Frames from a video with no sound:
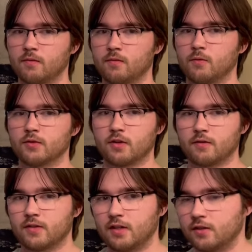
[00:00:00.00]

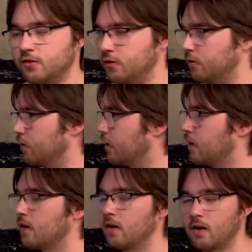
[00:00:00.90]
resolves the issue
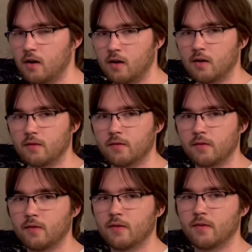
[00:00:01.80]
of
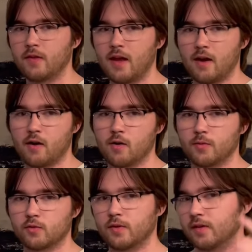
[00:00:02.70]
the error
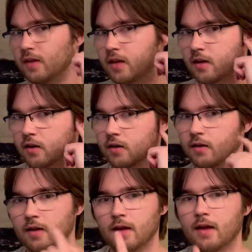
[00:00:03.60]
between the ear
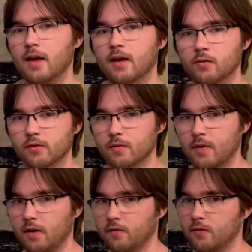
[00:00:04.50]
and where the
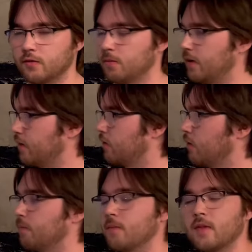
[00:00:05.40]
microphone's placed.
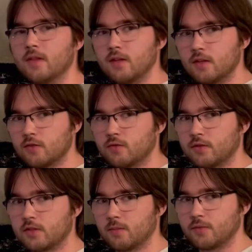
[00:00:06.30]
So the initial
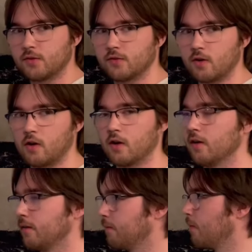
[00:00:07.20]
assumptions
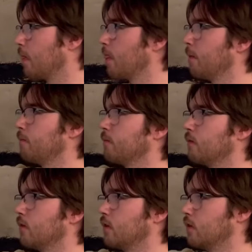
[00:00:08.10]
are
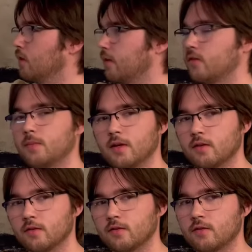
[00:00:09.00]
left
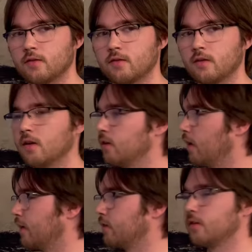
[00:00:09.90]
speakers
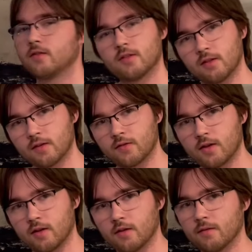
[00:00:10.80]
aligned to left
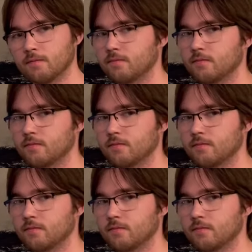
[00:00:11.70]
ear,